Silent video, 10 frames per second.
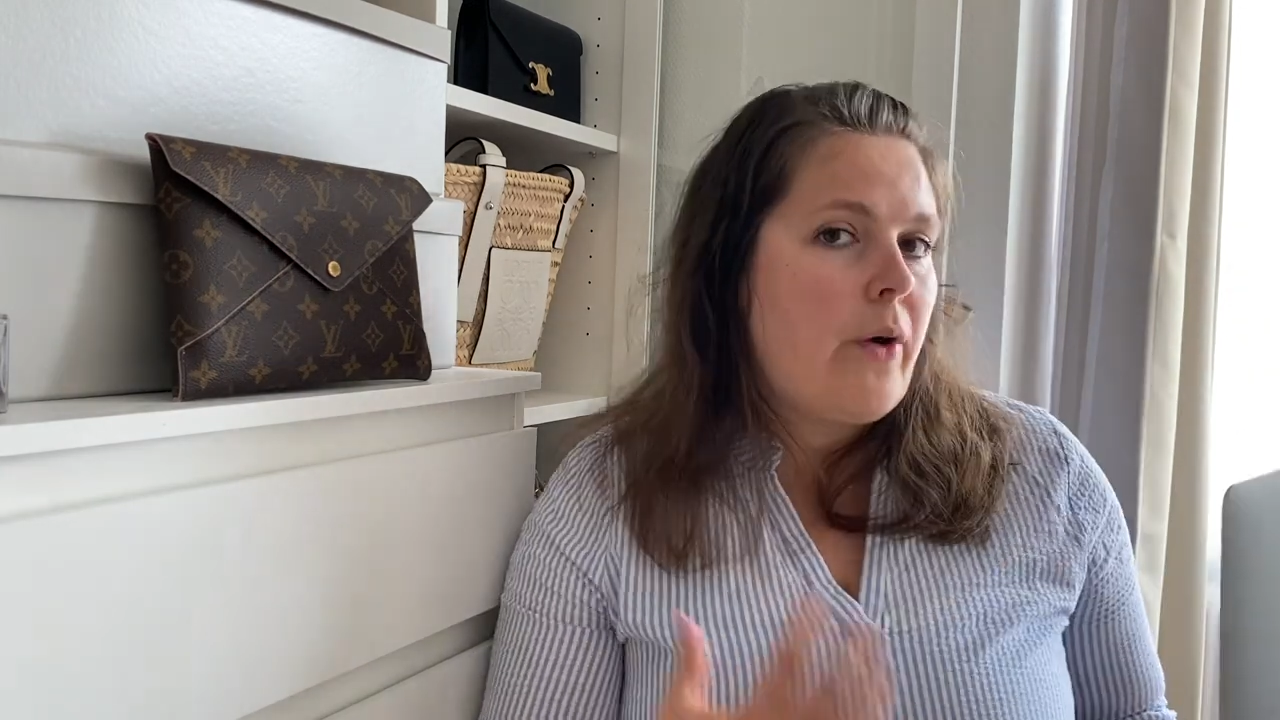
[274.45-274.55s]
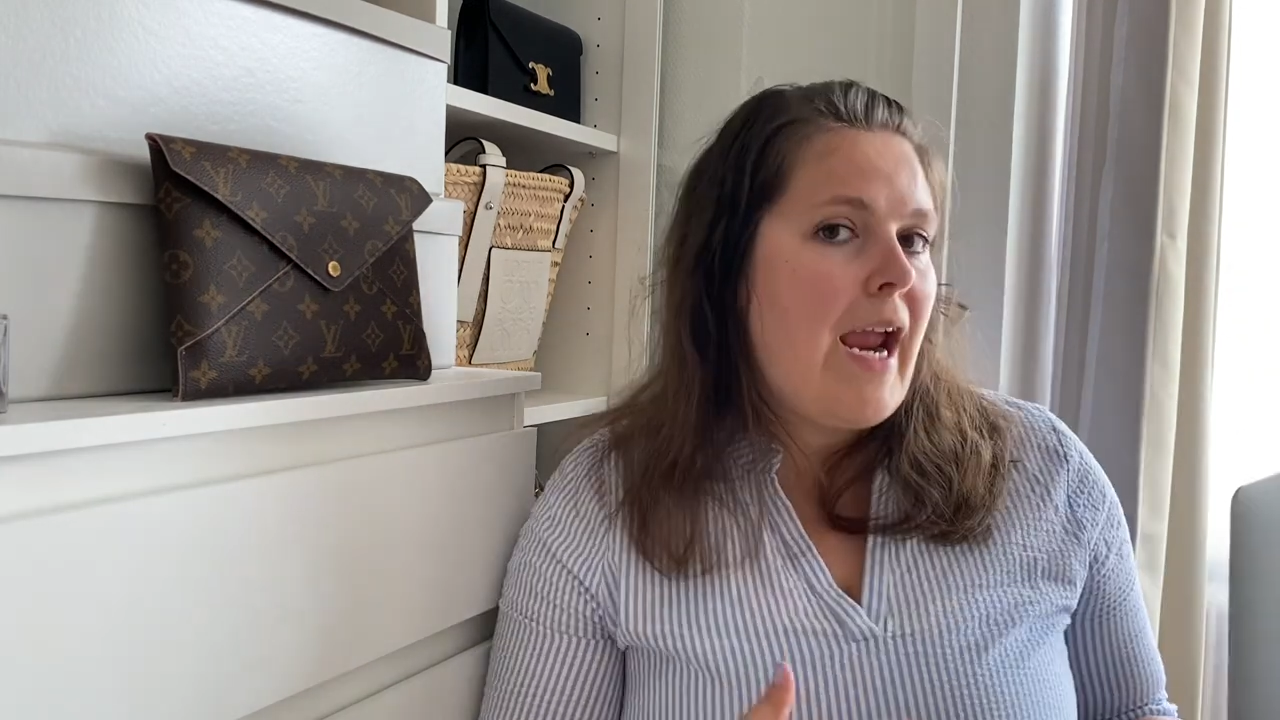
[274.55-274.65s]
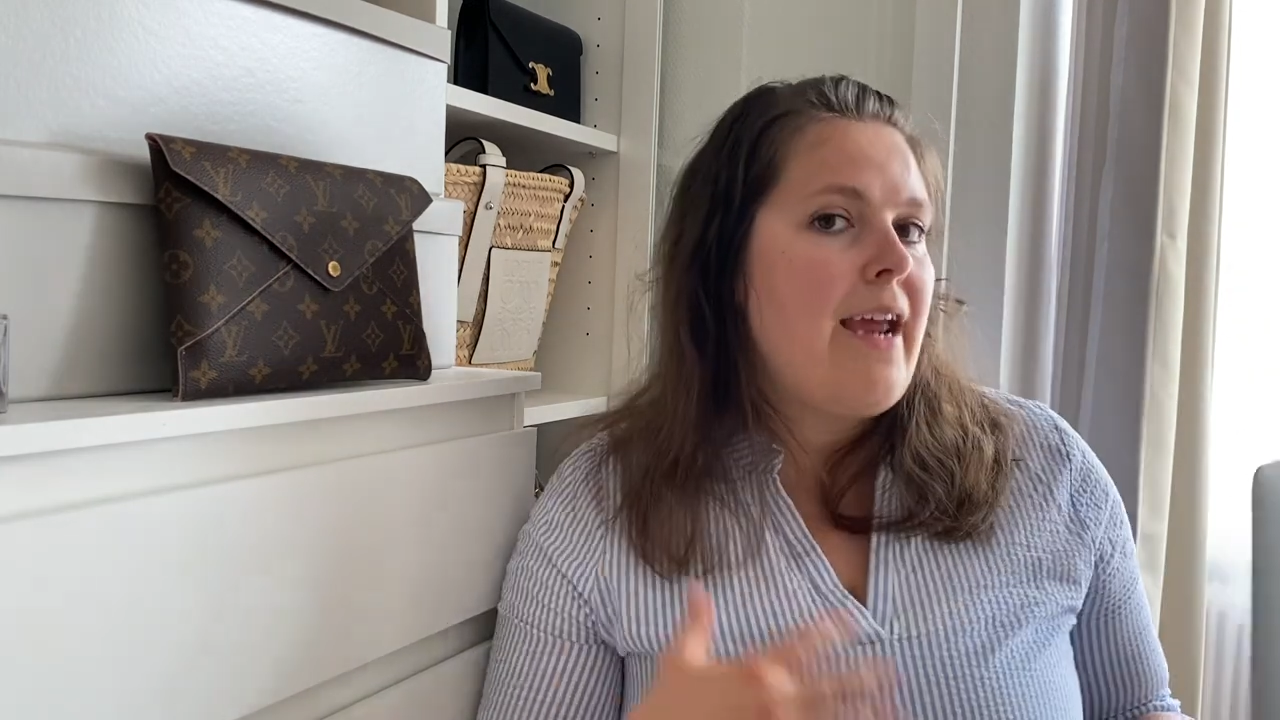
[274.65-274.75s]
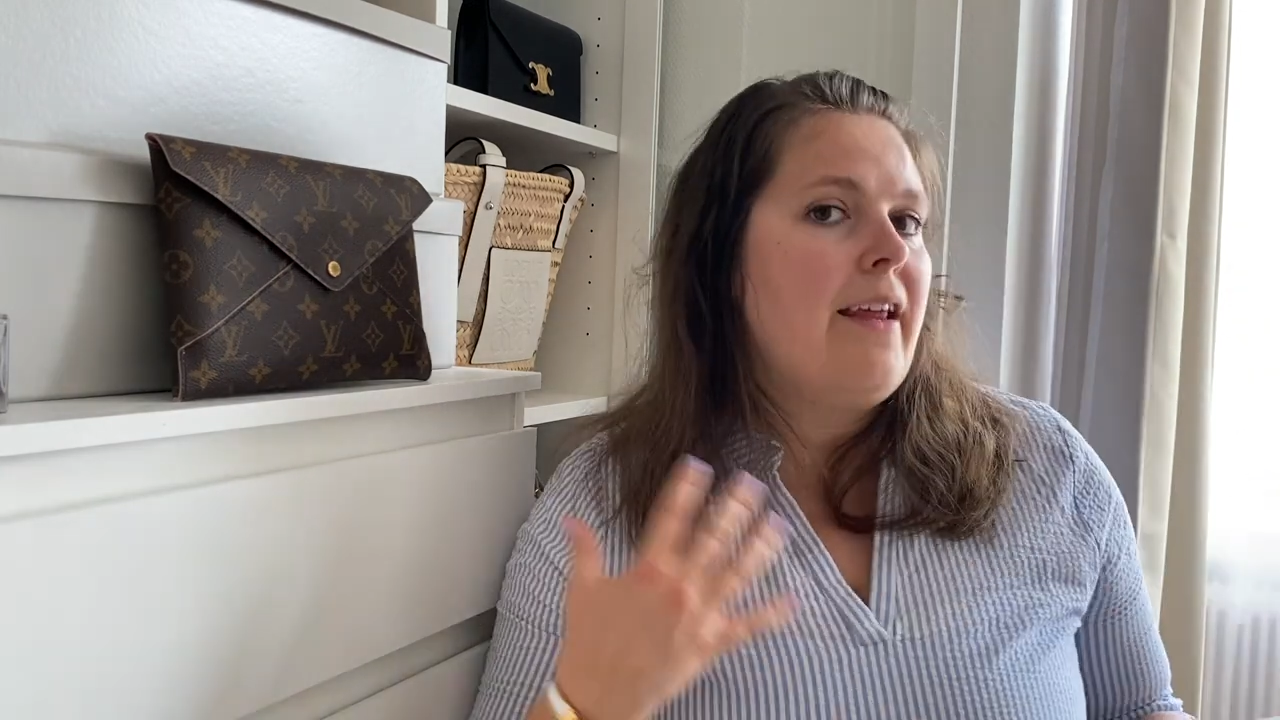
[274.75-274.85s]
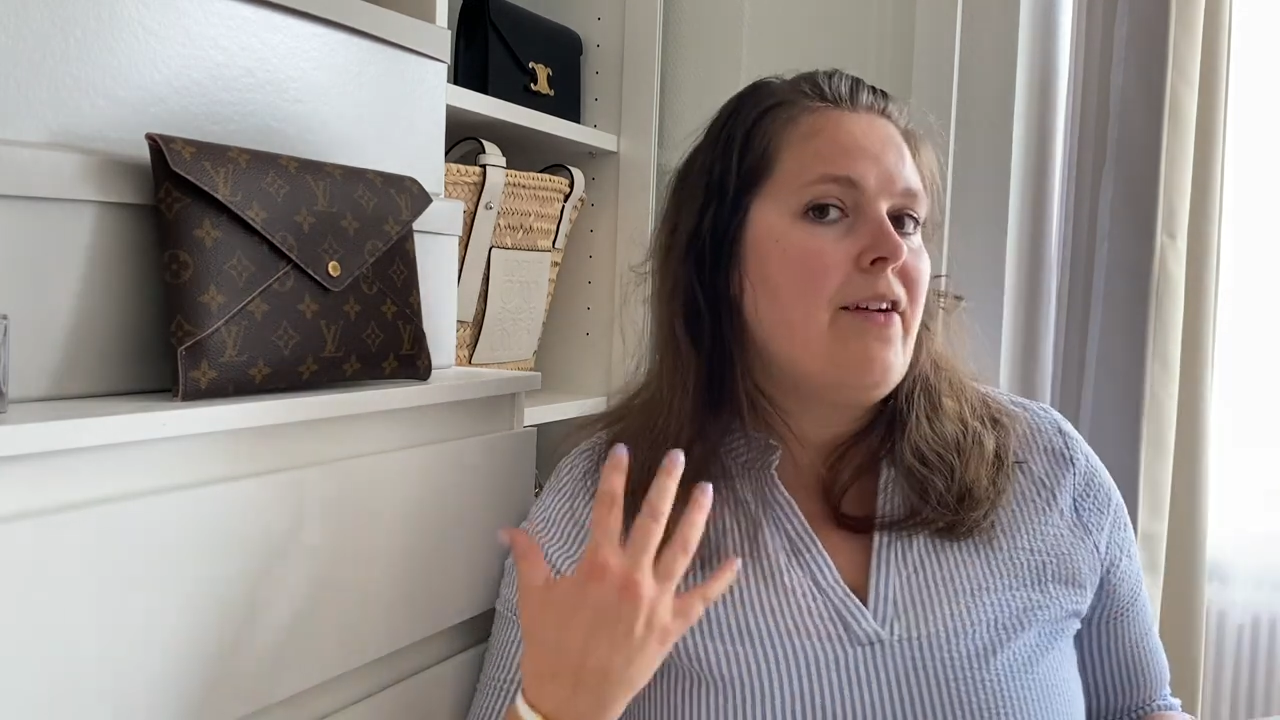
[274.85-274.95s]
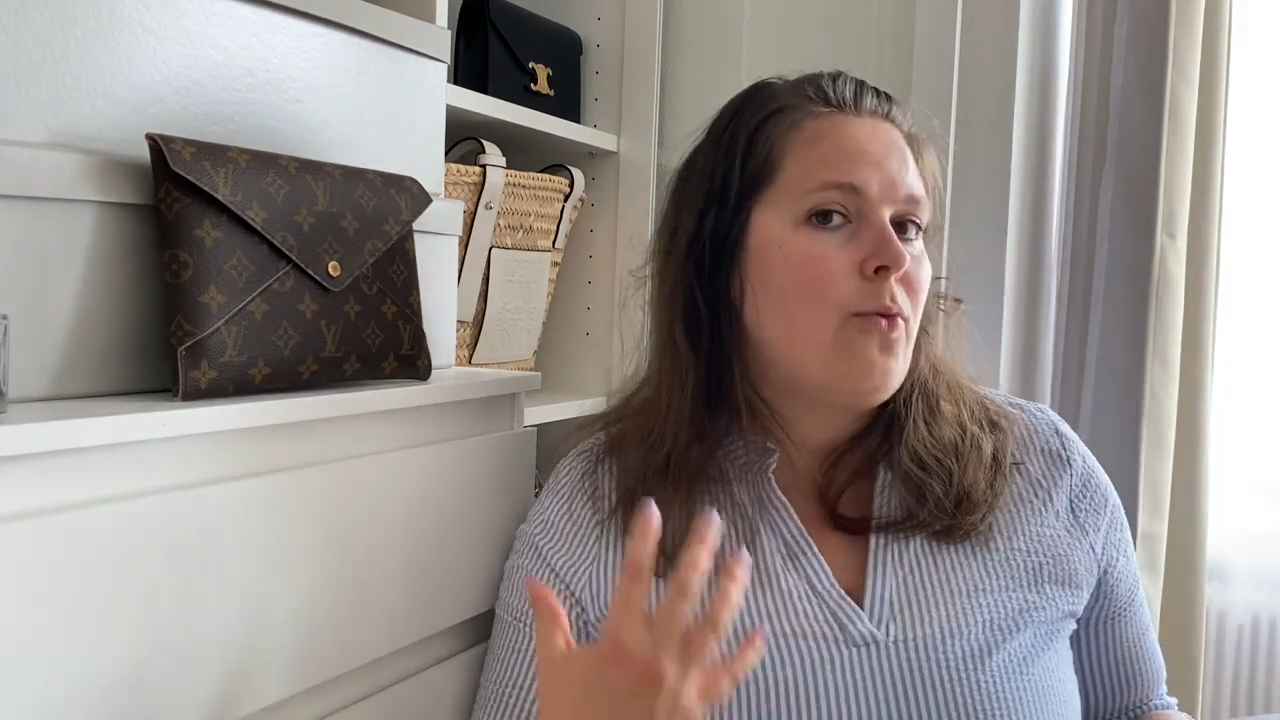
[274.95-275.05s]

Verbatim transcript: Creating